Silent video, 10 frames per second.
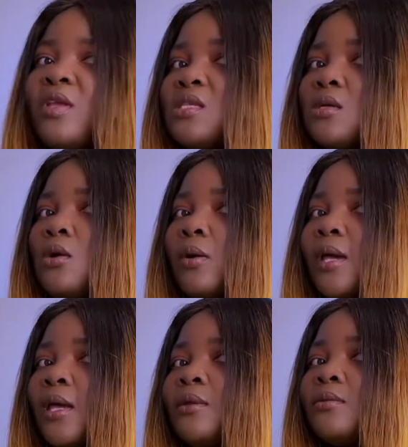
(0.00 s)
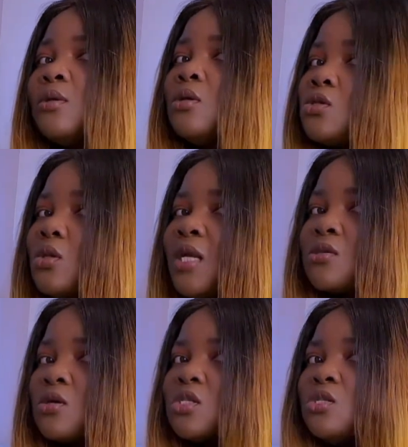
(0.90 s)
Okay, so let's
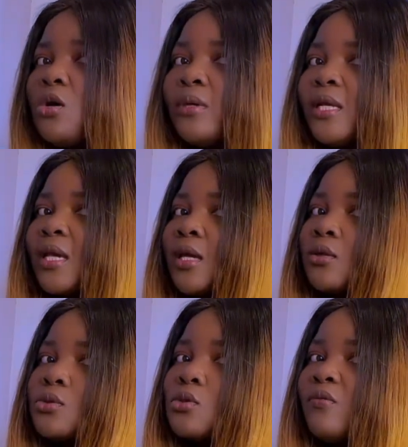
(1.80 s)
continue with the curls over here.